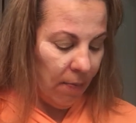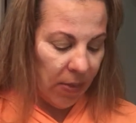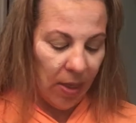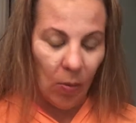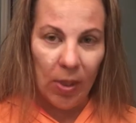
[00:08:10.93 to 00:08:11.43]

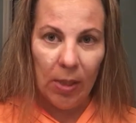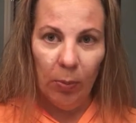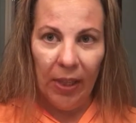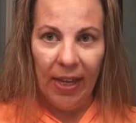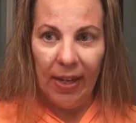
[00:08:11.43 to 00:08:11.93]
The other one to
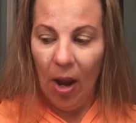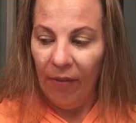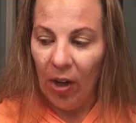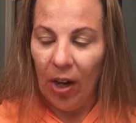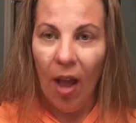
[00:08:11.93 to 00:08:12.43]
blend. Now
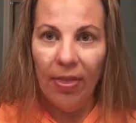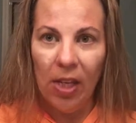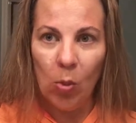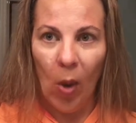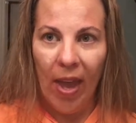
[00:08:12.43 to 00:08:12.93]
I've already gotten
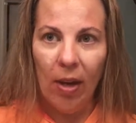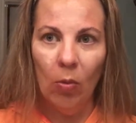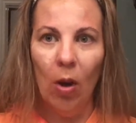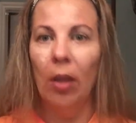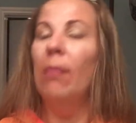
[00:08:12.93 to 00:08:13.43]
these wet
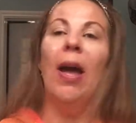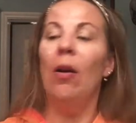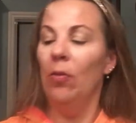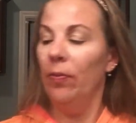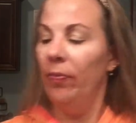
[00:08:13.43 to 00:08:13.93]
and wrung them
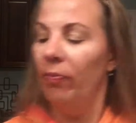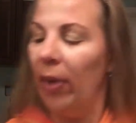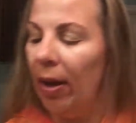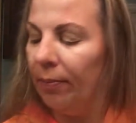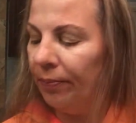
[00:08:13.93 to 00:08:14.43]
out,
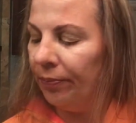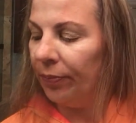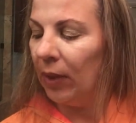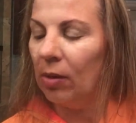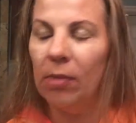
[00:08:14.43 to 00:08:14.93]
but
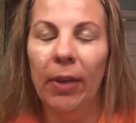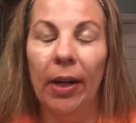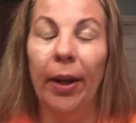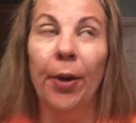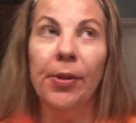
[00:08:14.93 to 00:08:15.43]
that was a
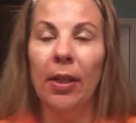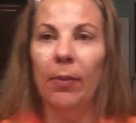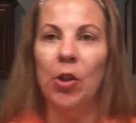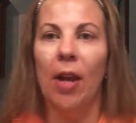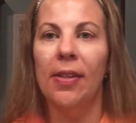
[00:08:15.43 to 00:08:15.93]
minute ago, so let
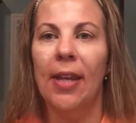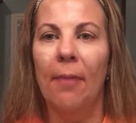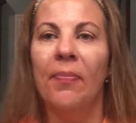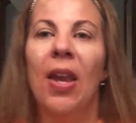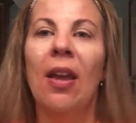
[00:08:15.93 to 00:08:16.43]
me try this
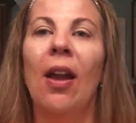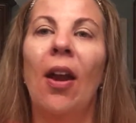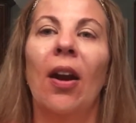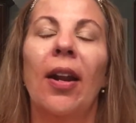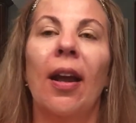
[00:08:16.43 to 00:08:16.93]
again.
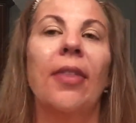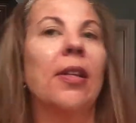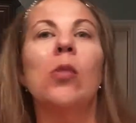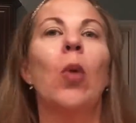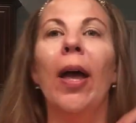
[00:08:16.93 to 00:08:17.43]
All right, got
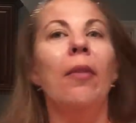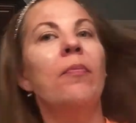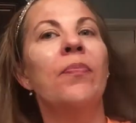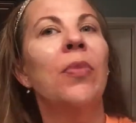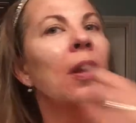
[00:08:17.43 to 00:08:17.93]
this wet.
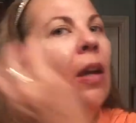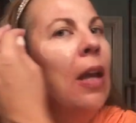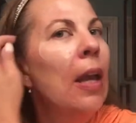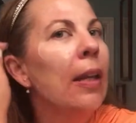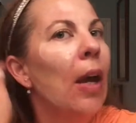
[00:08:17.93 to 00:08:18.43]

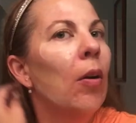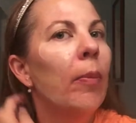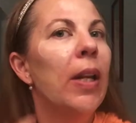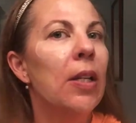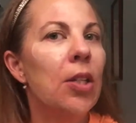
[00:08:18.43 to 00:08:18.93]
And now what I'm
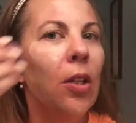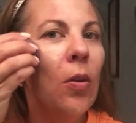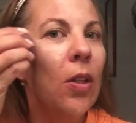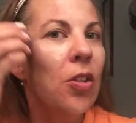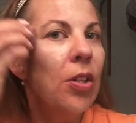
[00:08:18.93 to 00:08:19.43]
going to do
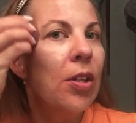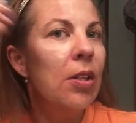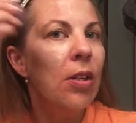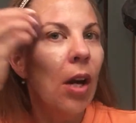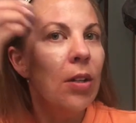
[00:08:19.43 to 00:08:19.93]
is just to
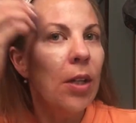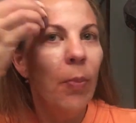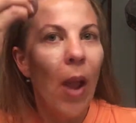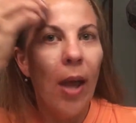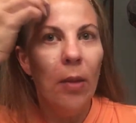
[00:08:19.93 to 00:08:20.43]
start to
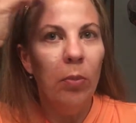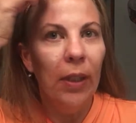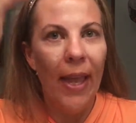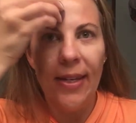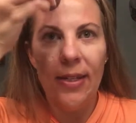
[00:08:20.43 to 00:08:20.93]
kind of
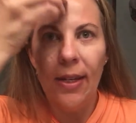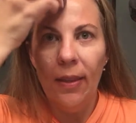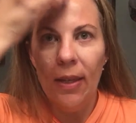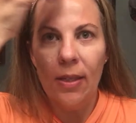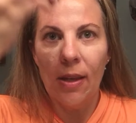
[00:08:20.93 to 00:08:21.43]
blend
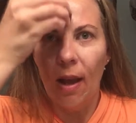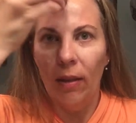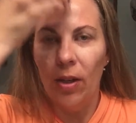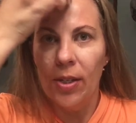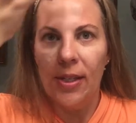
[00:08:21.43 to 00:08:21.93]
these
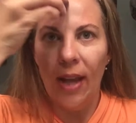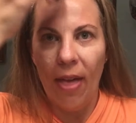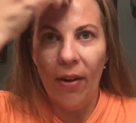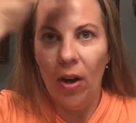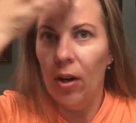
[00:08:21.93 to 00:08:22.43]
colors
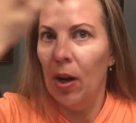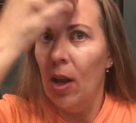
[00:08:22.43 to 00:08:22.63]
together.